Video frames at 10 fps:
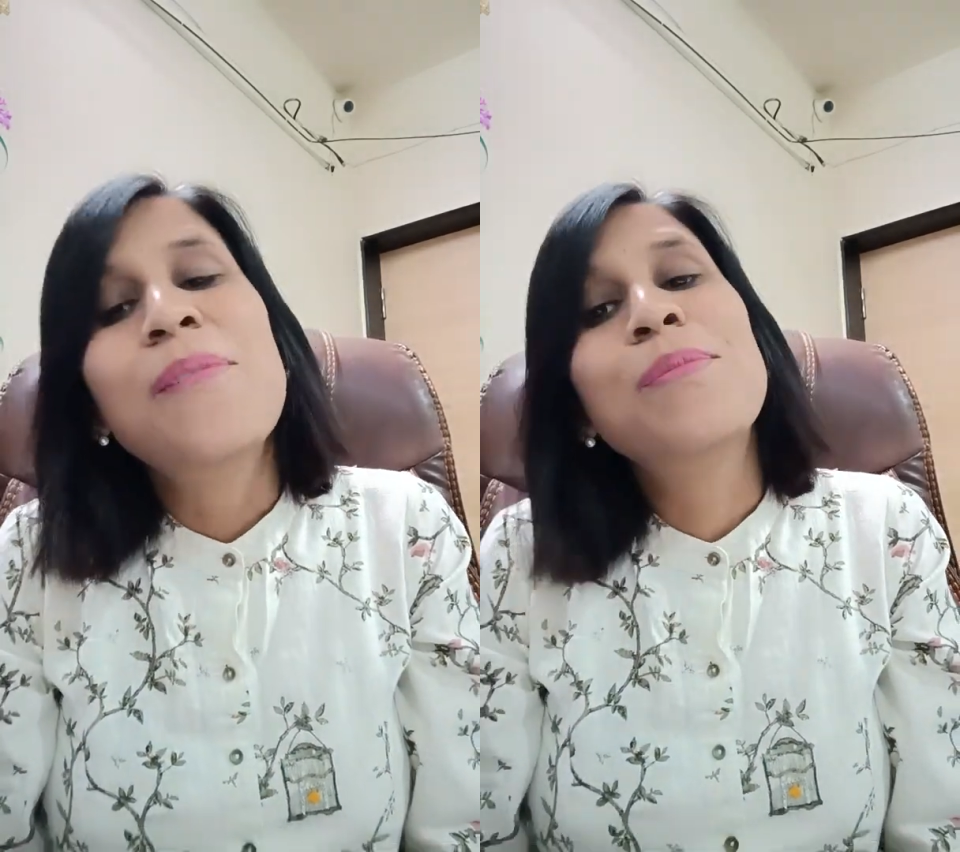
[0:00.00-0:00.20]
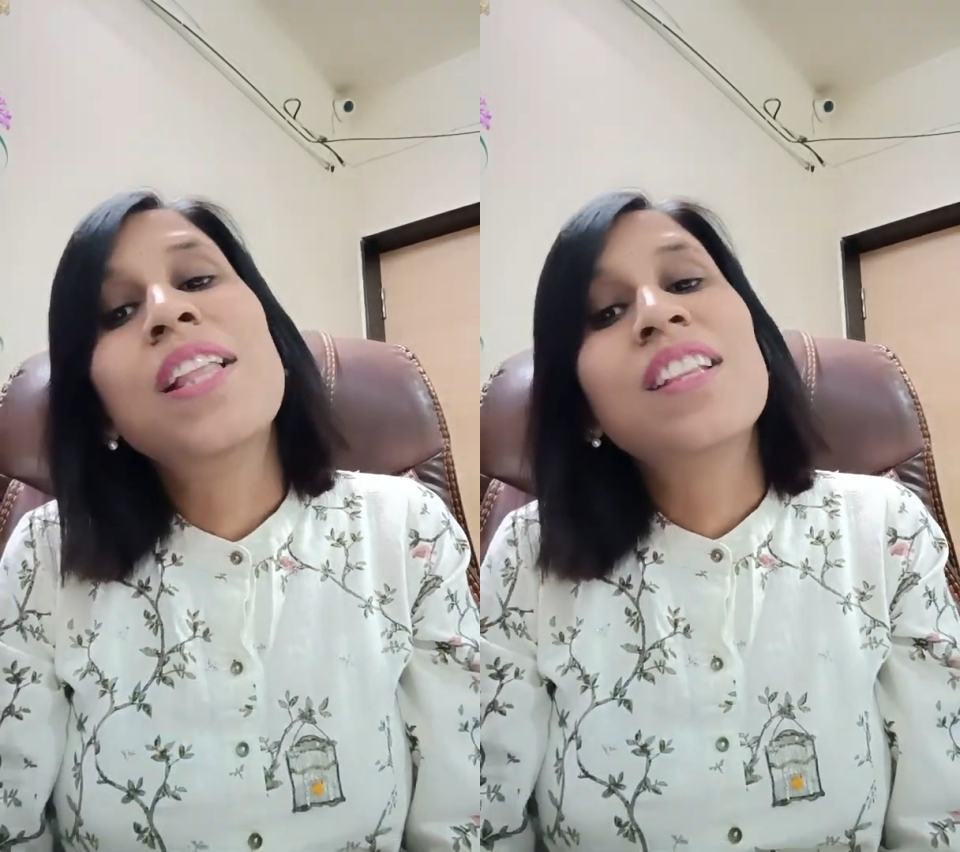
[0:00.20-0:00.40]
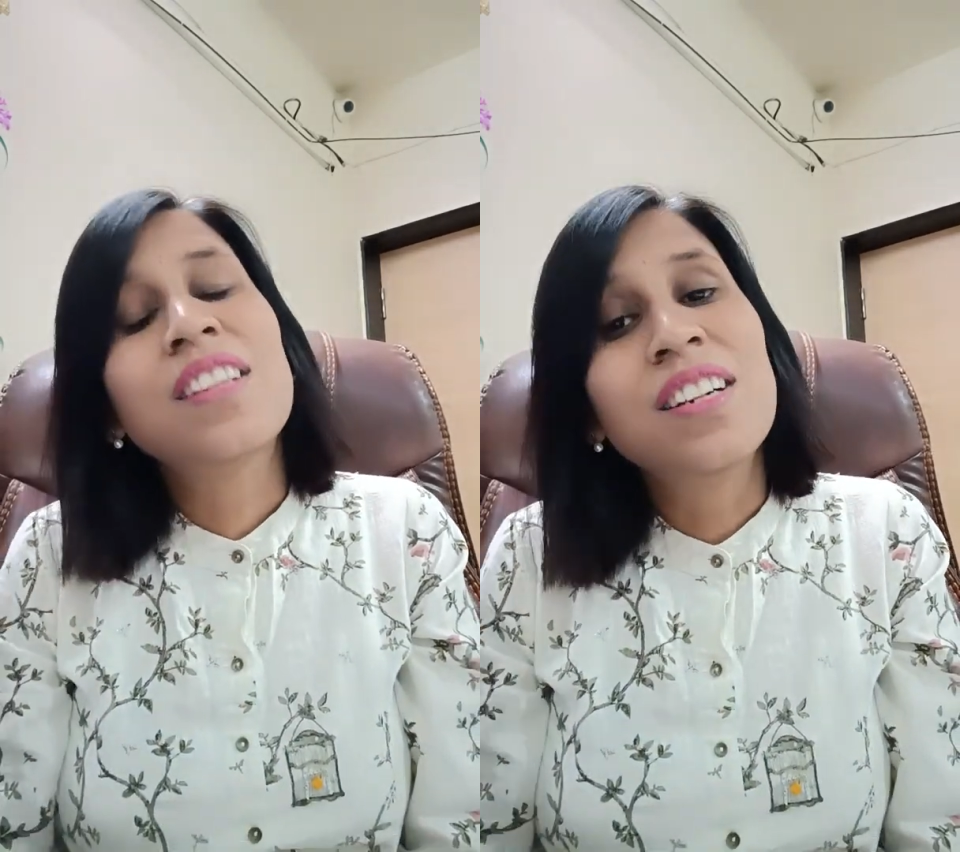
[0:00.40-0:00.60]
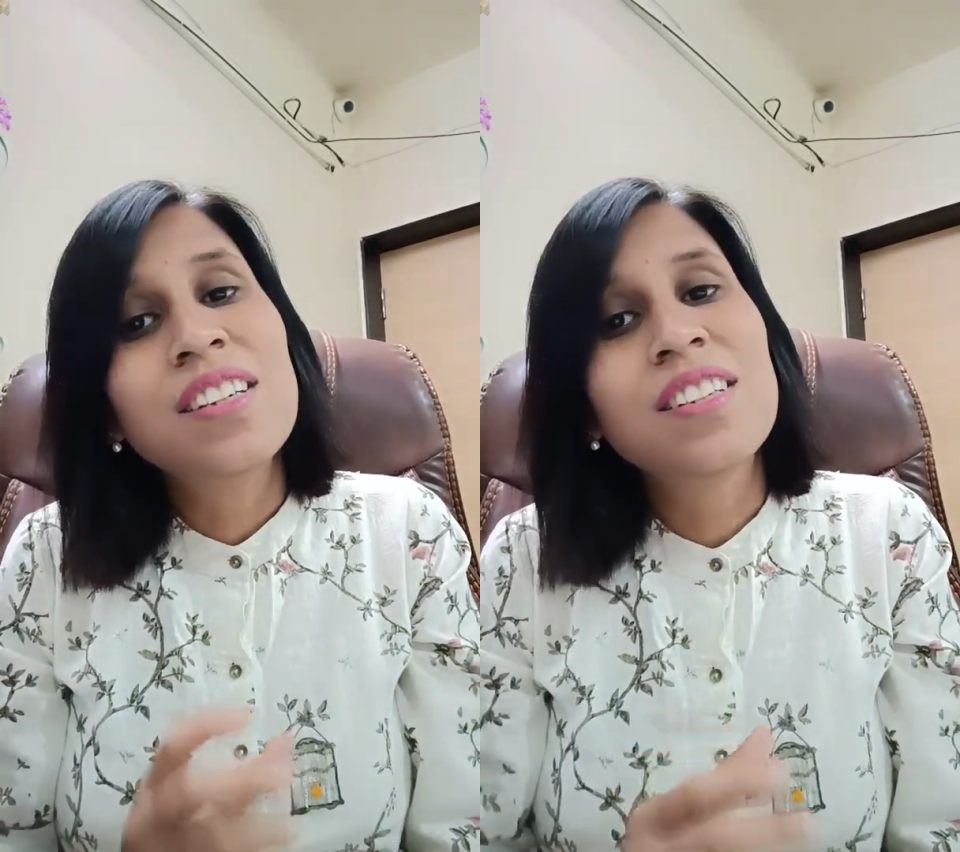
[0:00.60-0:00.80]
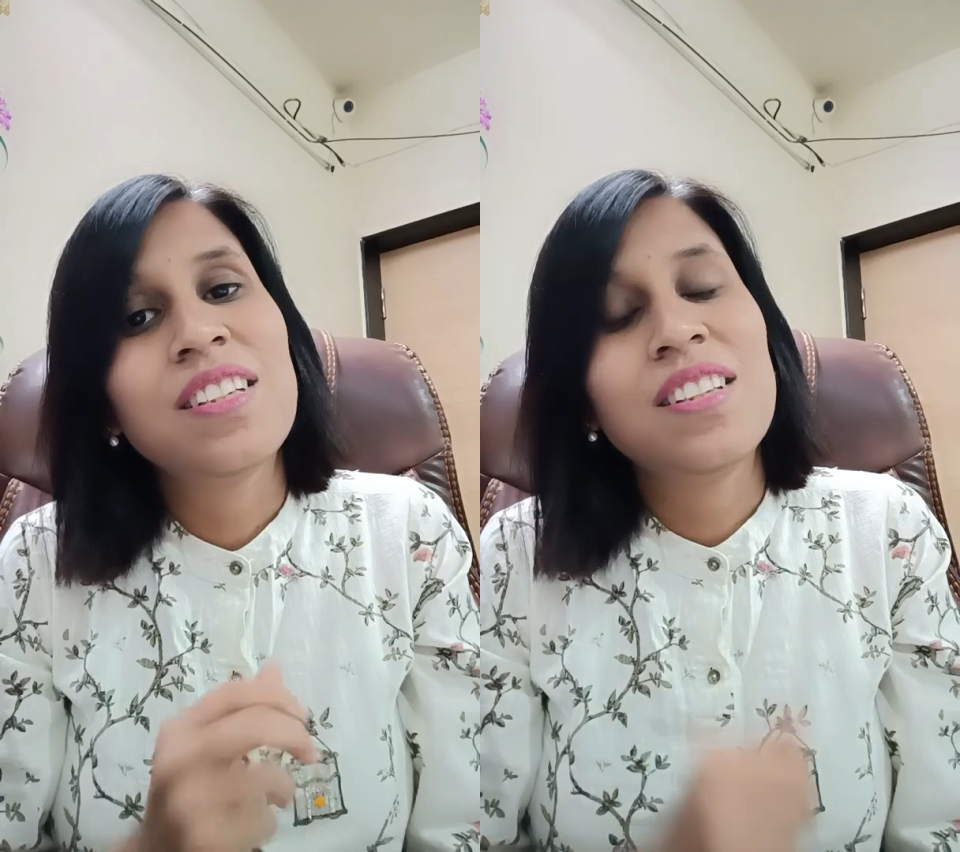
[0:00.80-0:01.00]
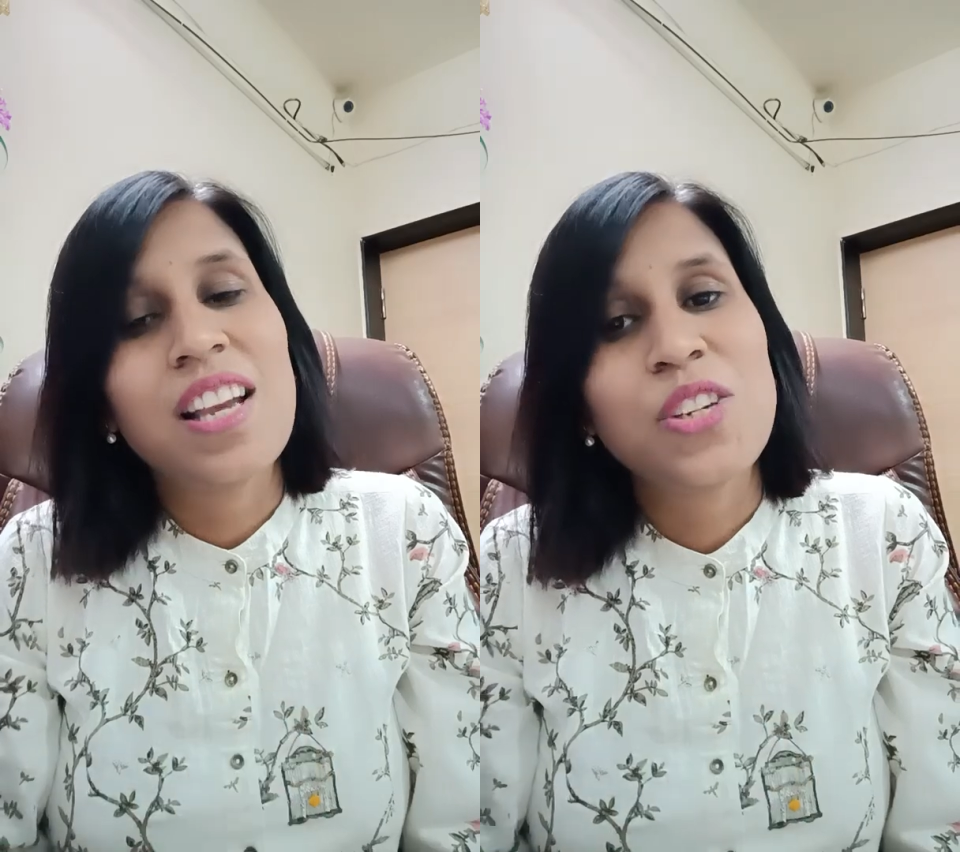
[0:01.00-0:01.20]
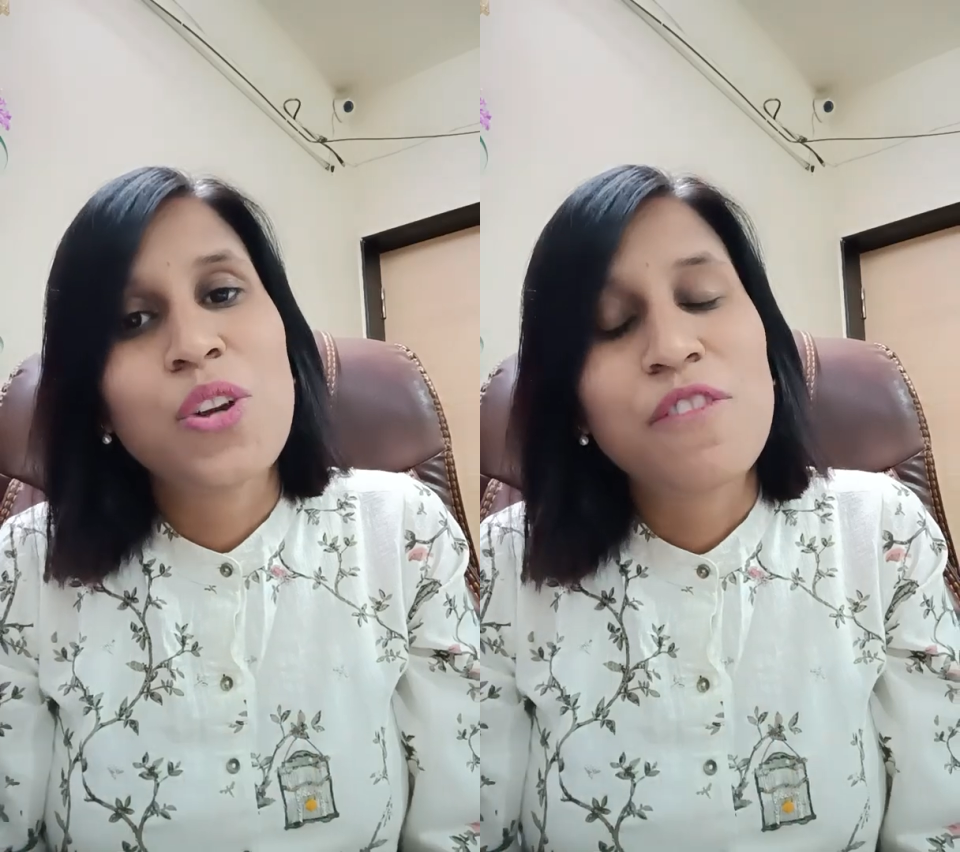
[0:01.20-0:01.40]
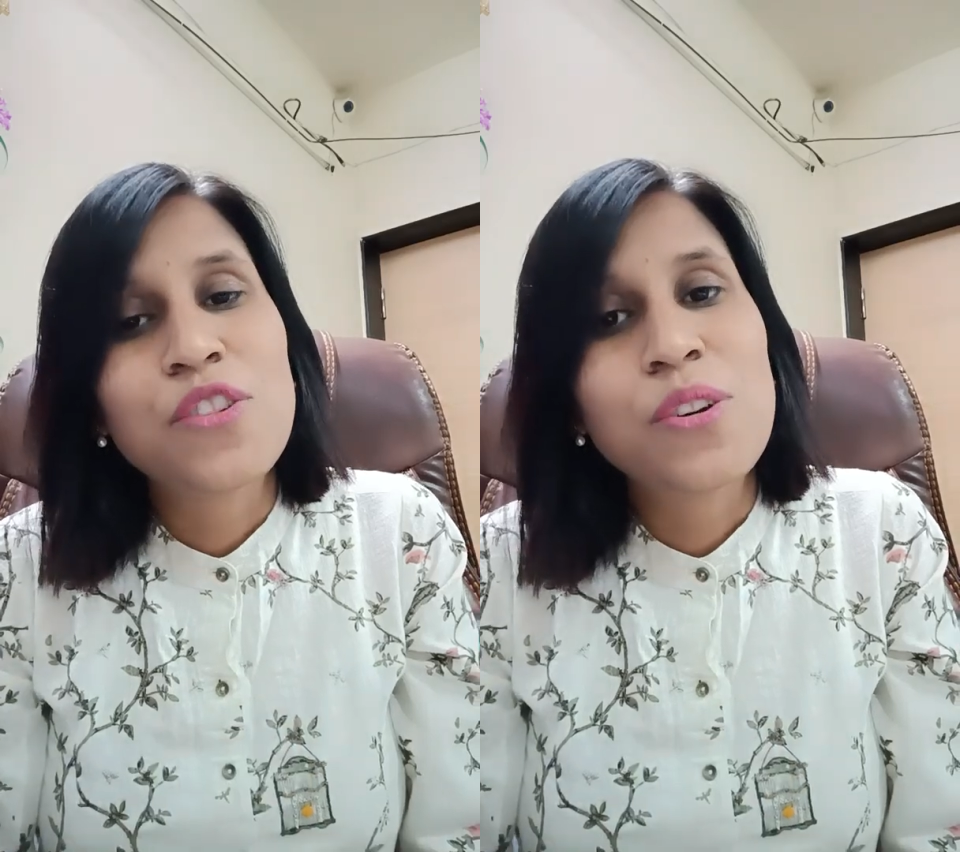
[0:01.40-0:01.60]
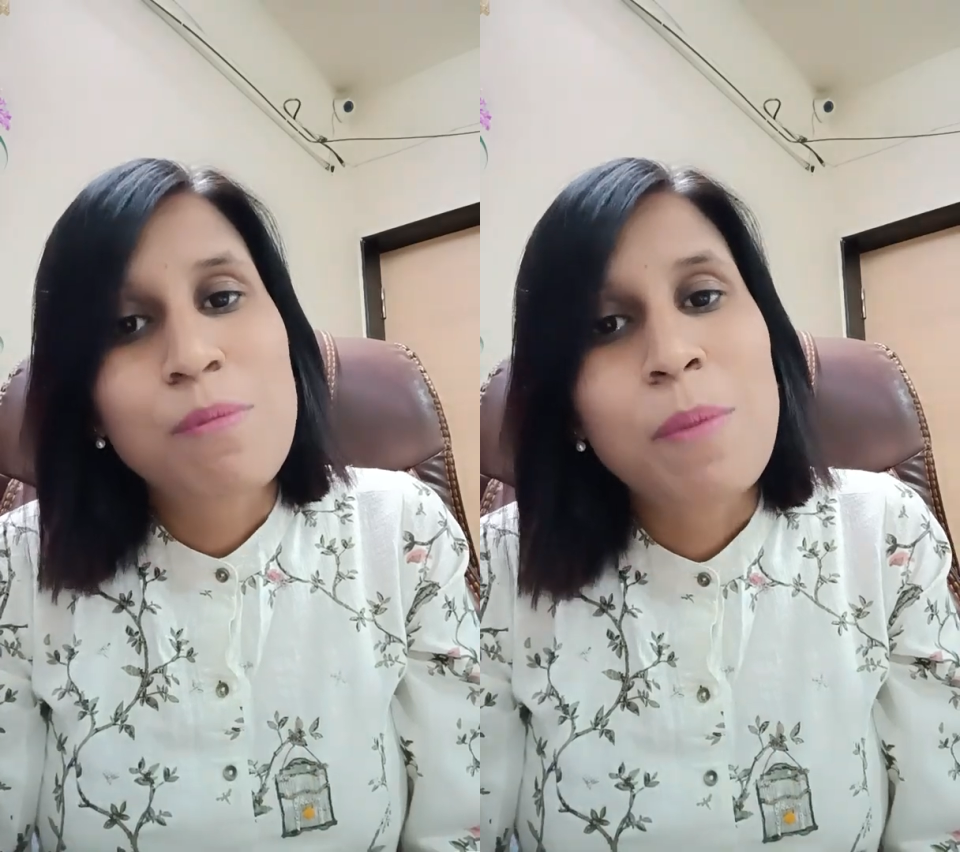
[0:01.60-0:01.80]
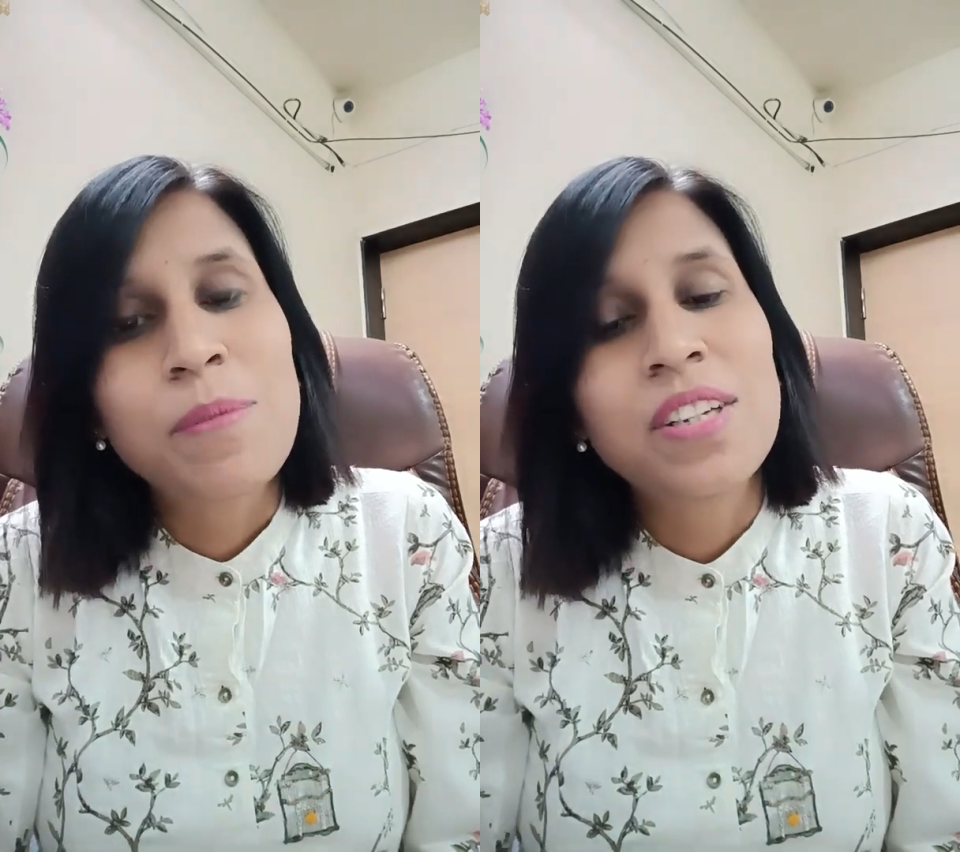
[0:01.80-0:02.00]
Then the third thing that you have to
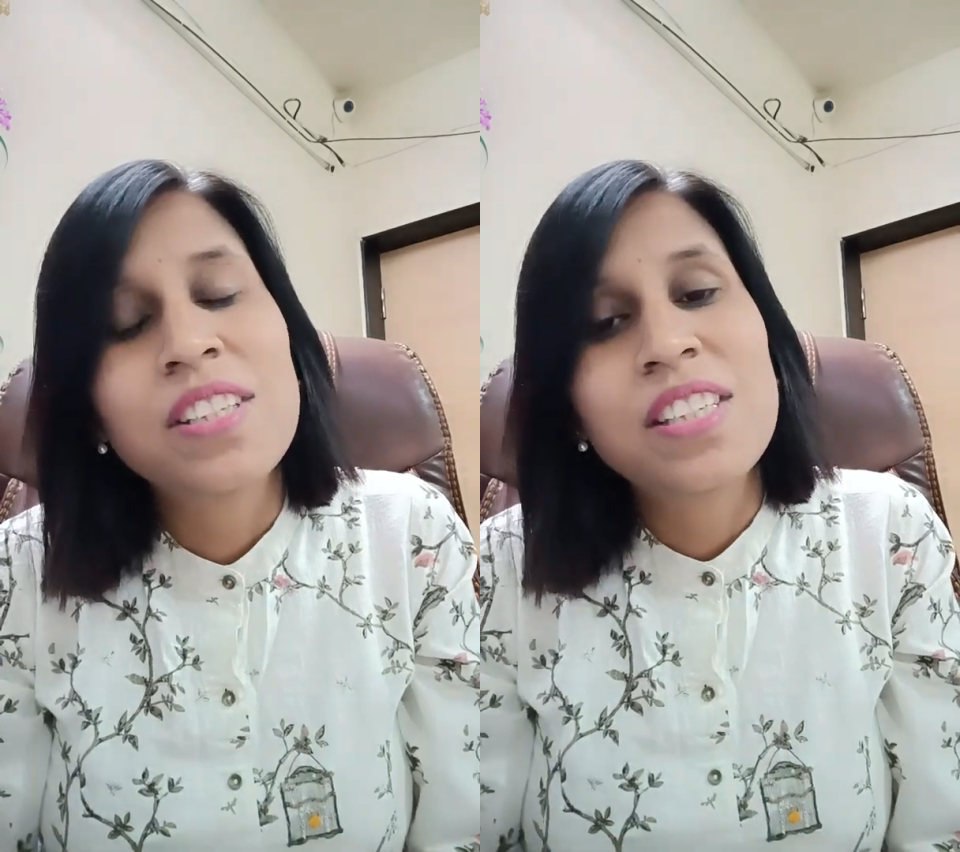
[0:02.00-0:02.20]
remember